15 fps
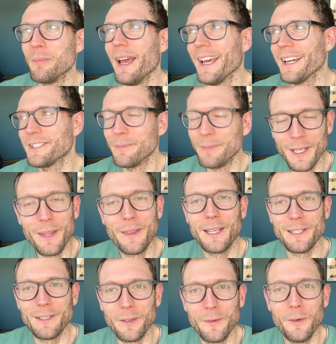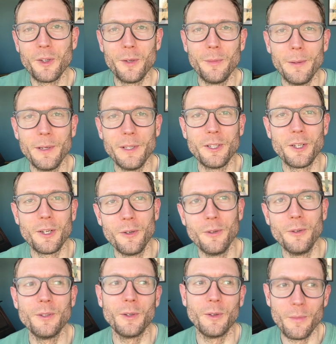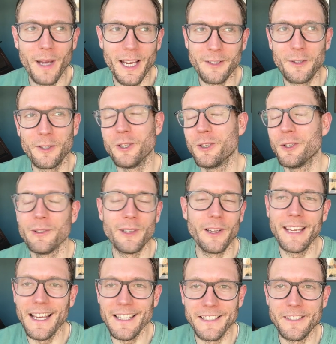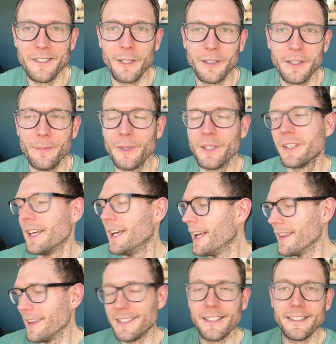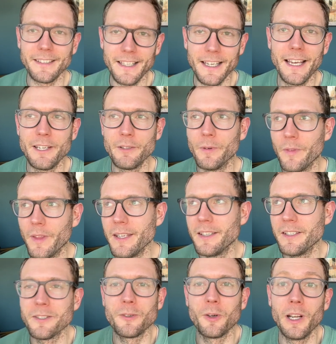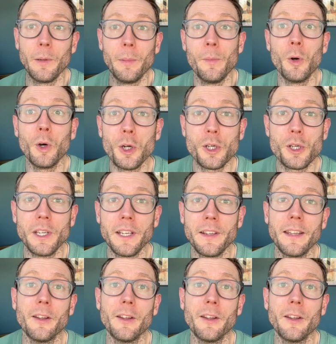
Max to be things like 40mm shoes or Max cushion shoes like the ASICS Gel Nimbus, this isn't the case with this. It's just got a little bit more cushioning than